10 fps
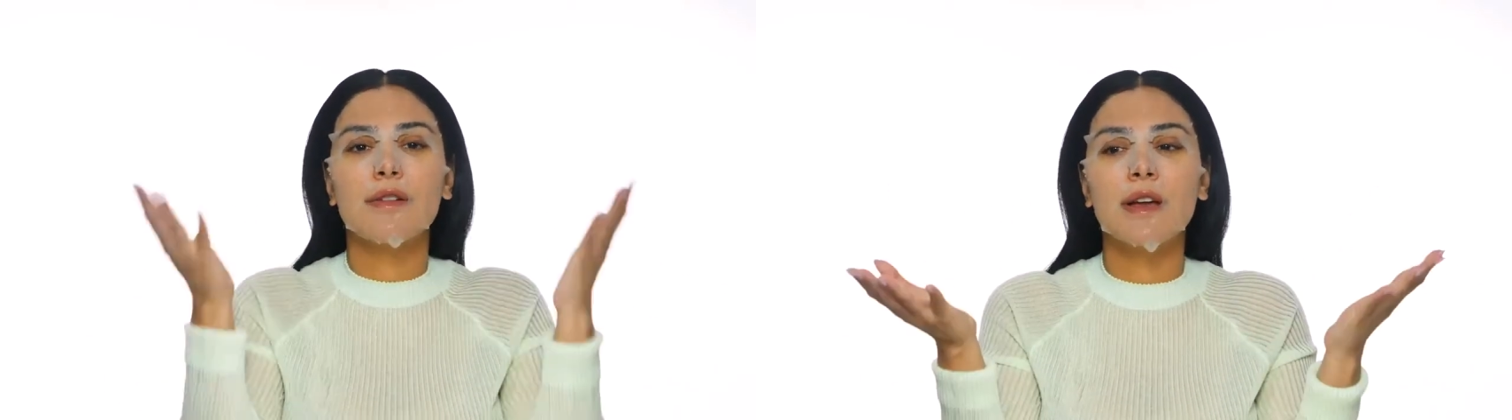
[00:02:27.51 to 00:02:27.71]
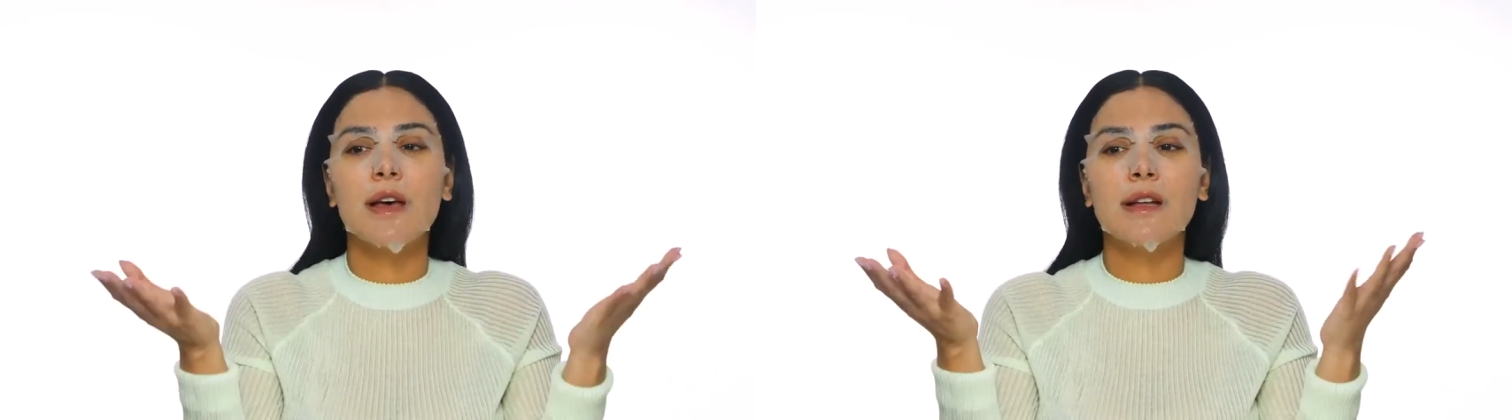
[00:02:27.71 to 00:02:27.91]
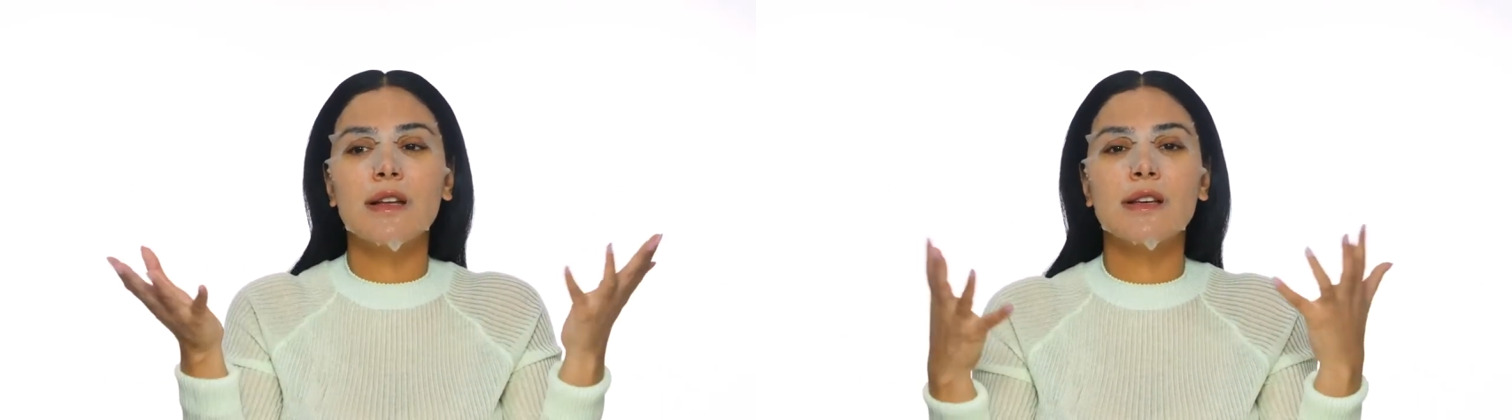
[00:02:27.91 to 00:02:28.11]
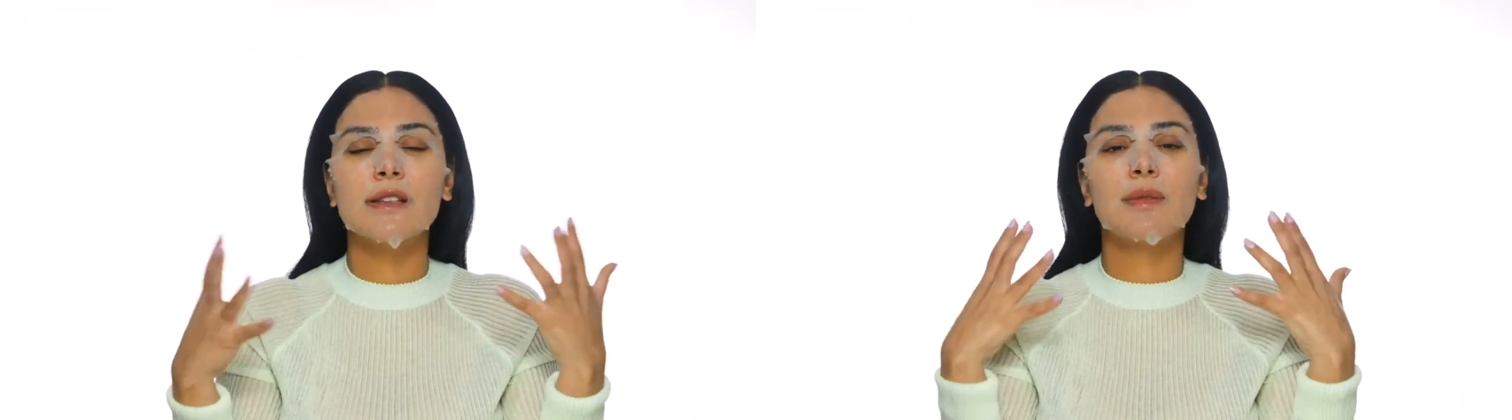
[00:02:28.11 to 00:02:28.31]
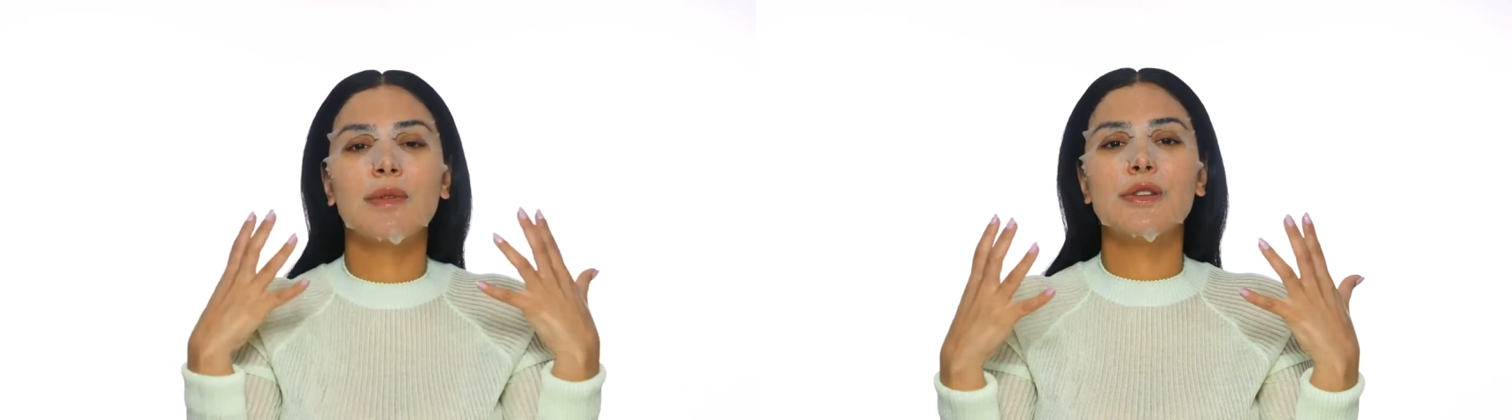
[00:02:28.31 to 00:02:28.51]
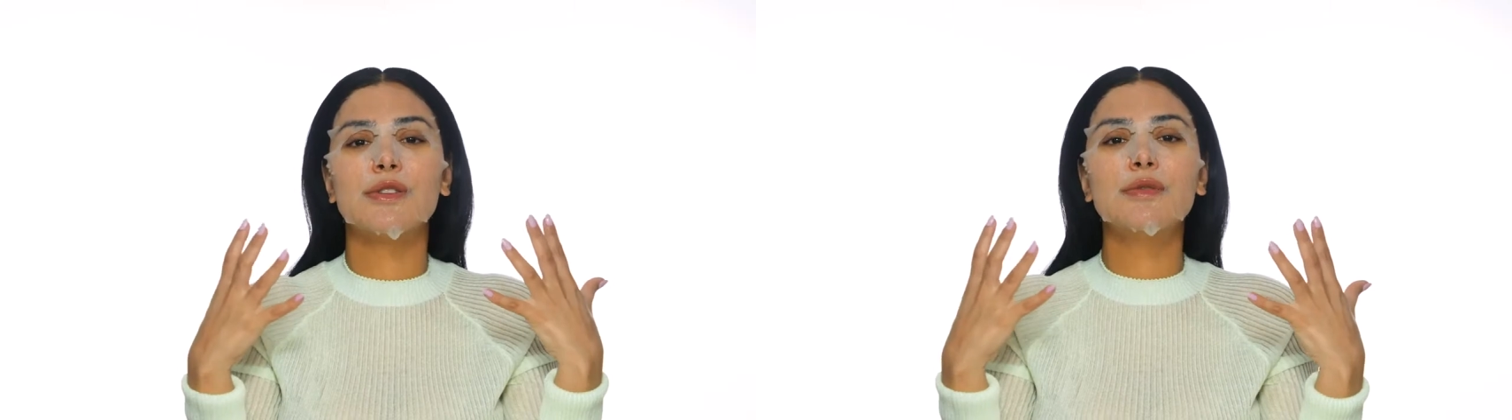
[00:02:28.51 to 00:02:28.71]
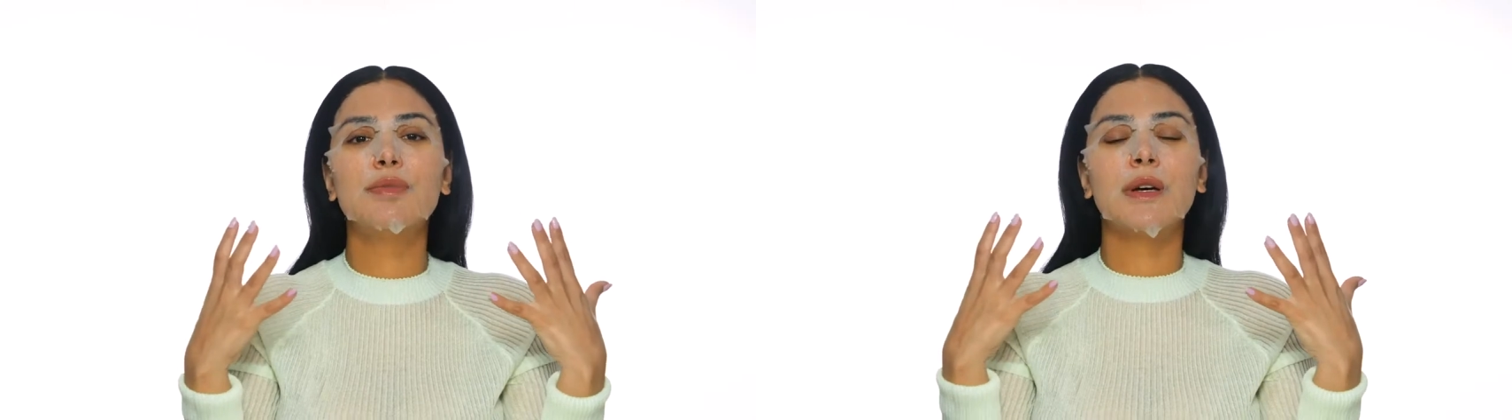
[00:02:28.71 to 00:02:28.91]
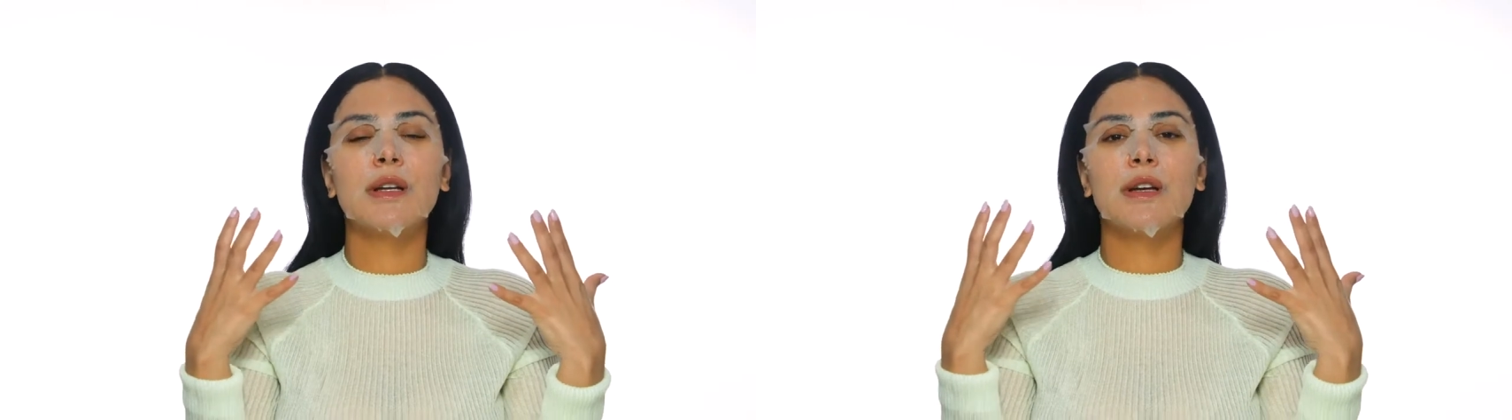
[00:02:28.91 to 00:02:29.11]
The reality is that when you do
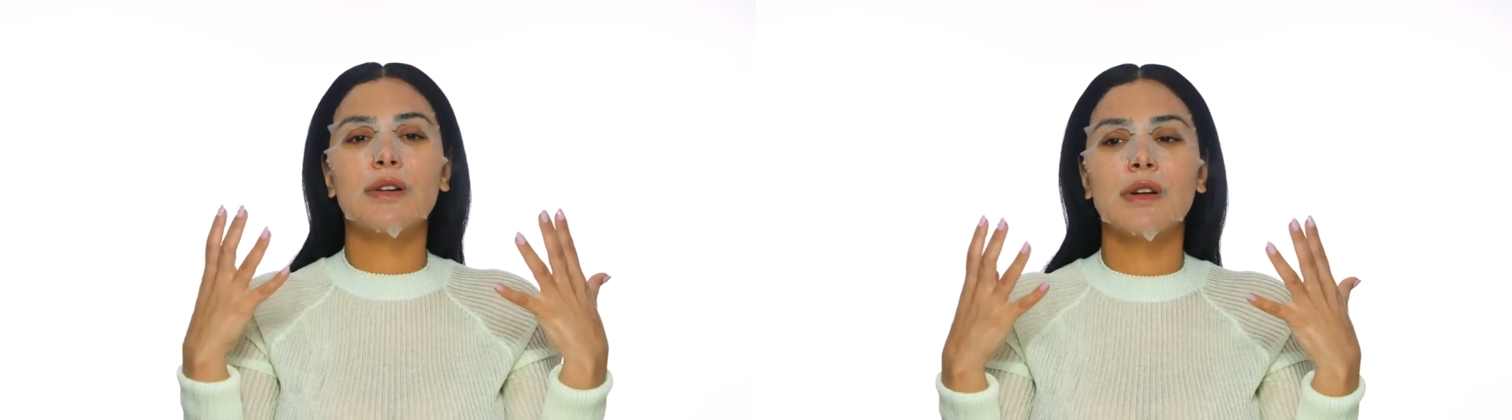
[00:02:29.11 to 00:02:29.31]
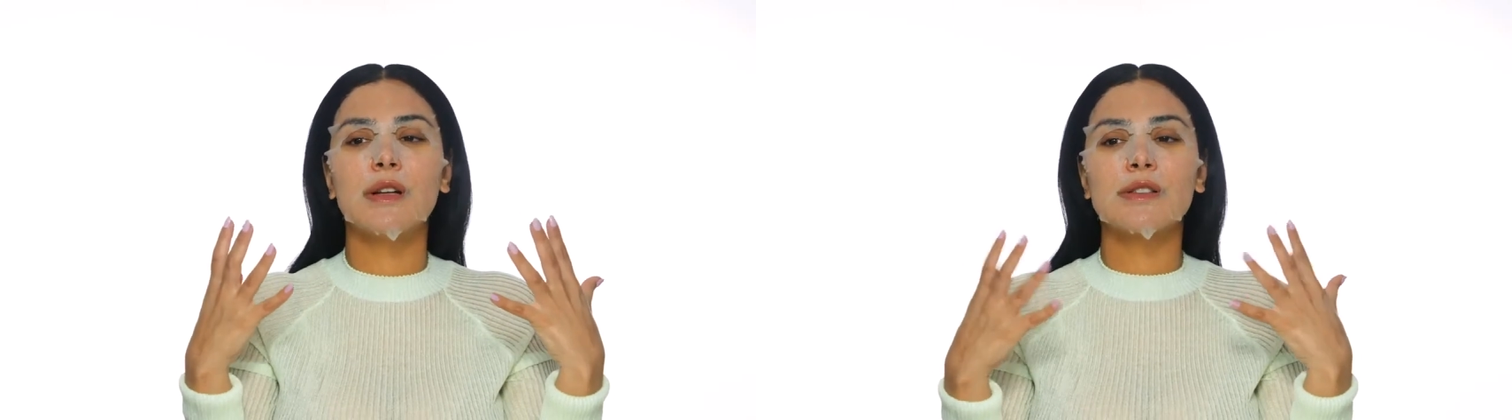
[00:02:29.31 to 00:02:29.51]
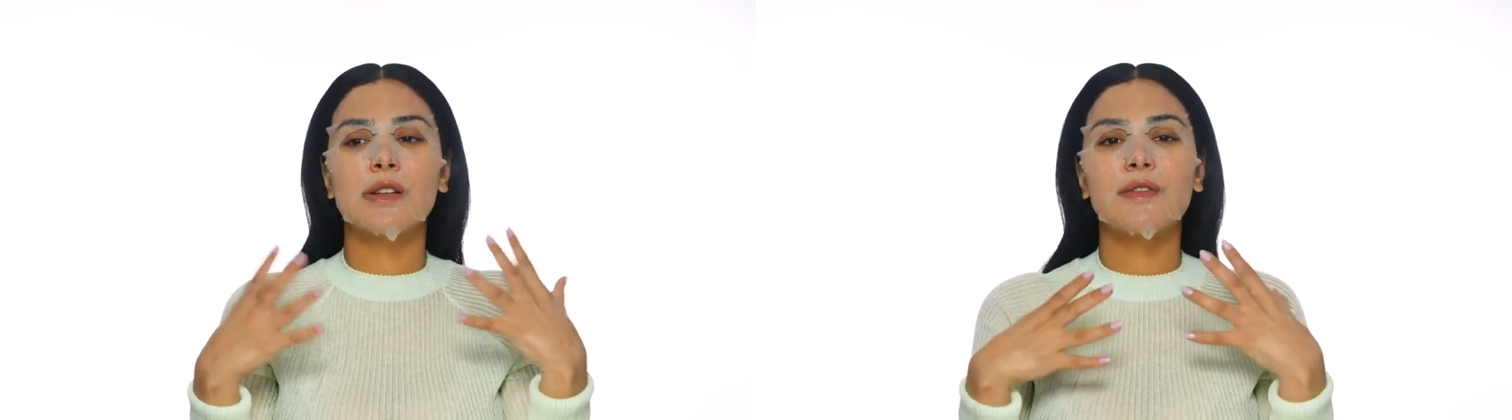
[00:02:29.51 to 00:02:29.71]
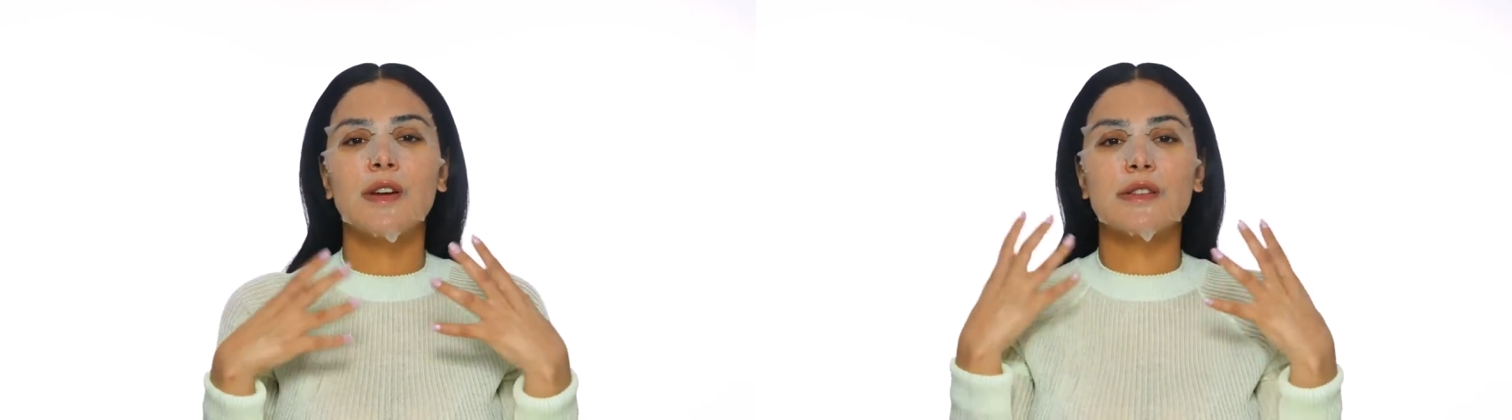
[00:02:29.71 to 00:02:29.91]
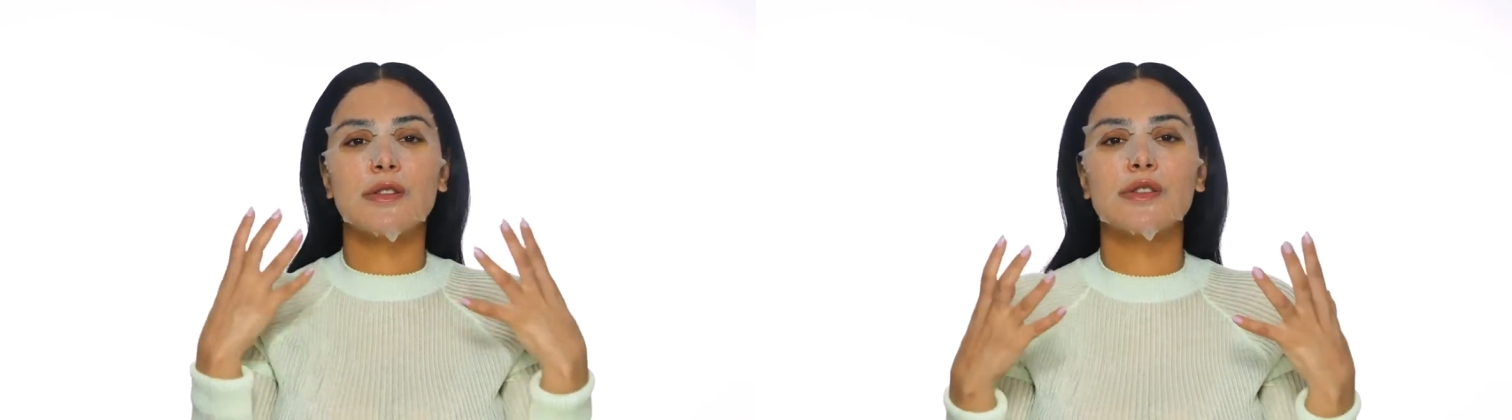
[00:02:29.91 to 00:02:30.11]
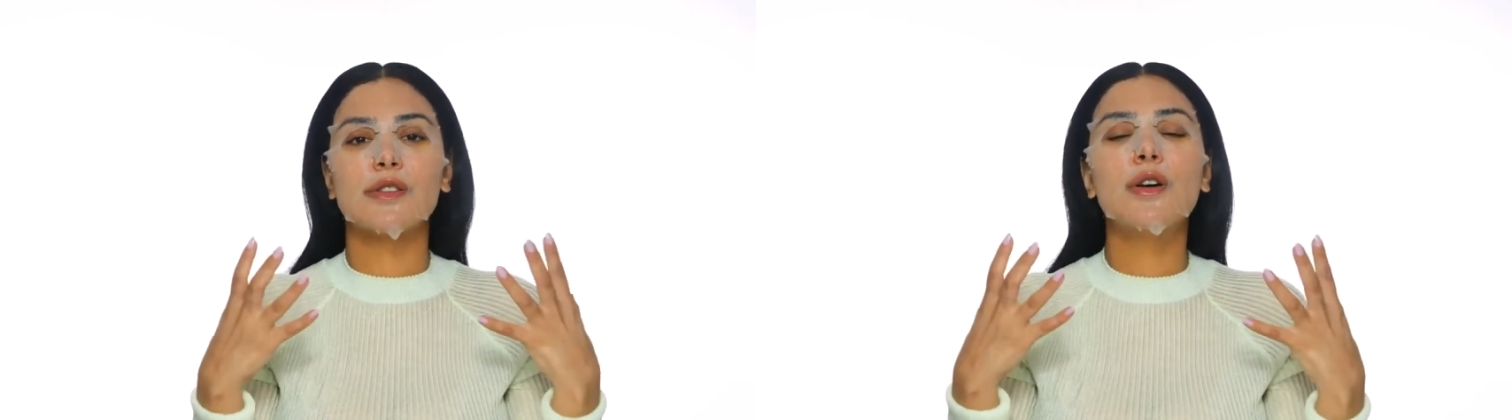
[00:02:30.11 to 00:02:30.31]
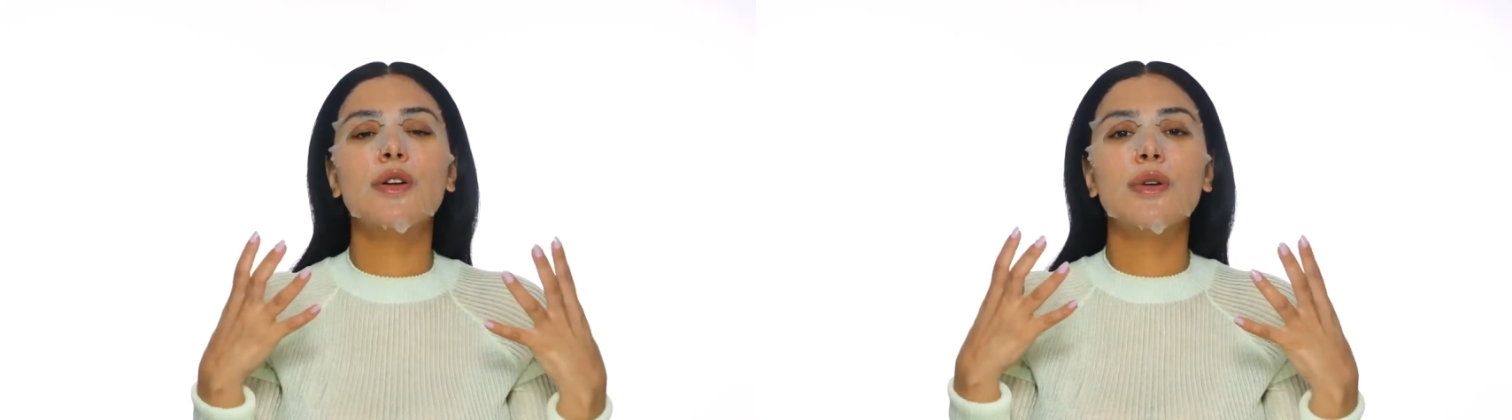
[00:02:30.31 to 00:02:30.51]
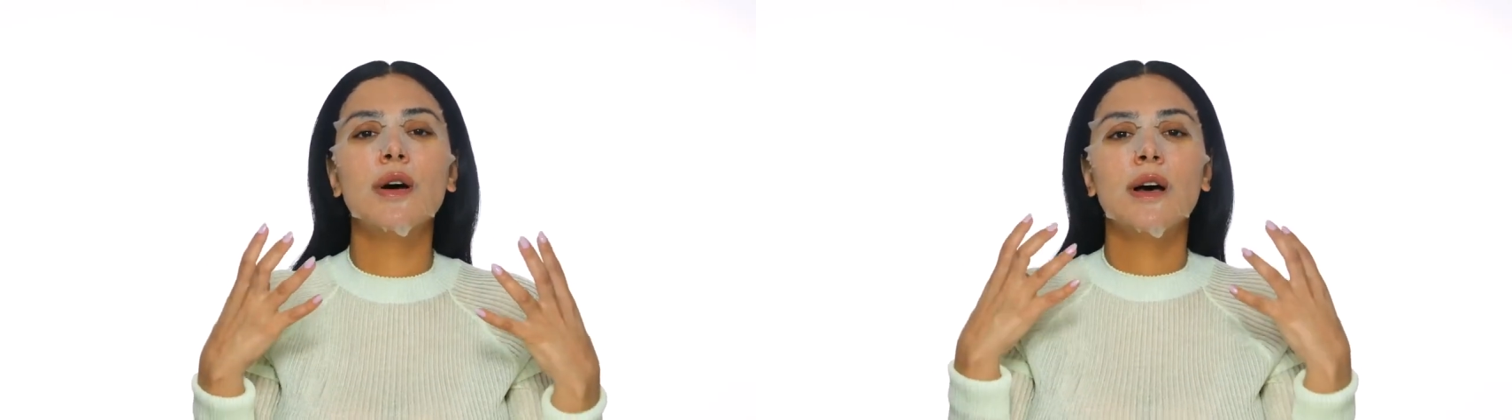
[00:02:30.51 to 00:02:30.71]
put ingredients on your face that are
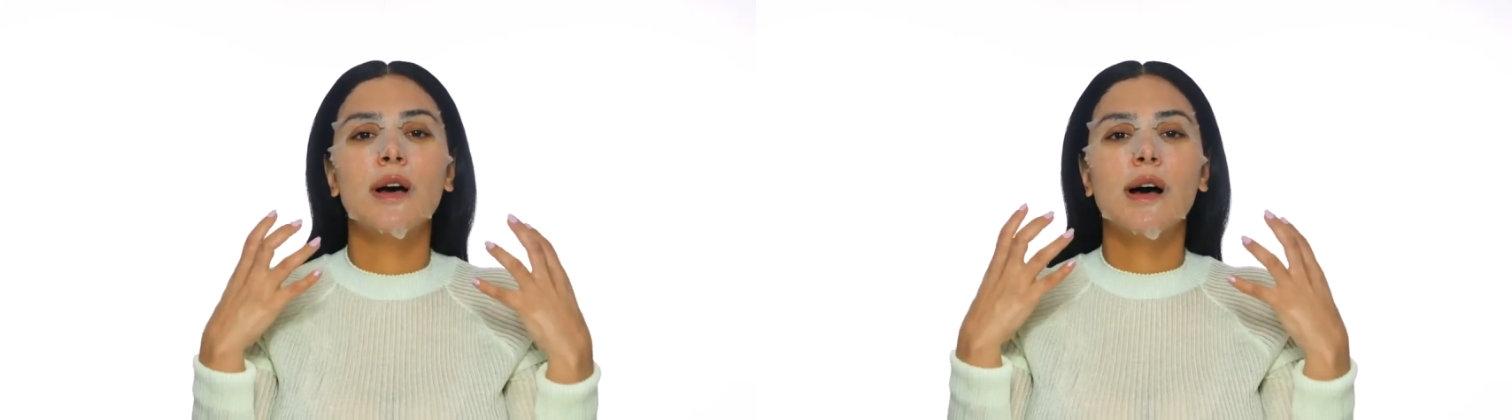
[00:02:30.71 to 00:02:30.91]
so